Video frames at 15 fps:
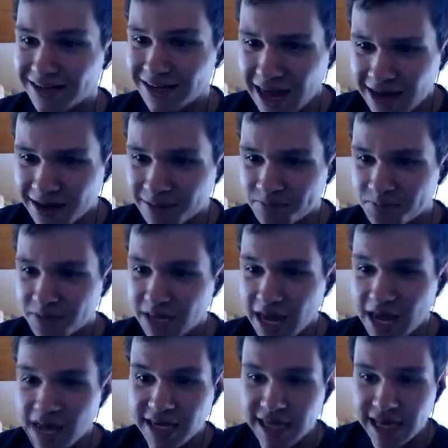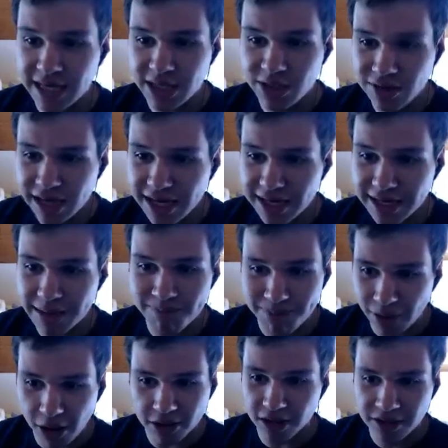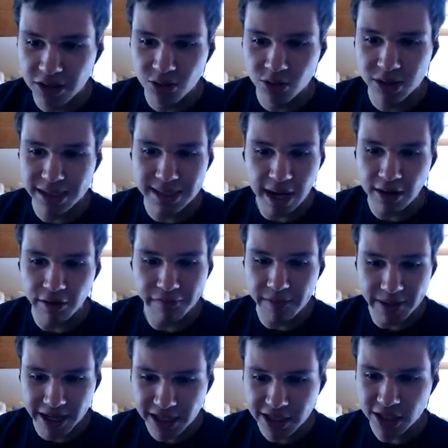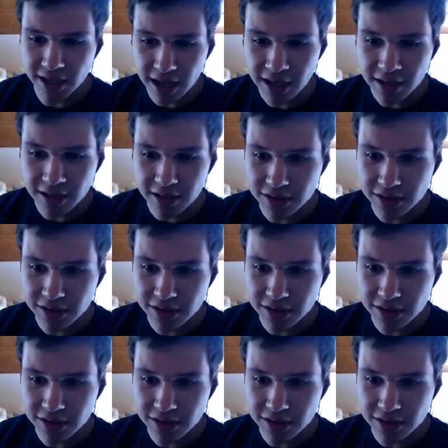Yeah, yeah, I guess you need that bottle, you son of a bitch, huh?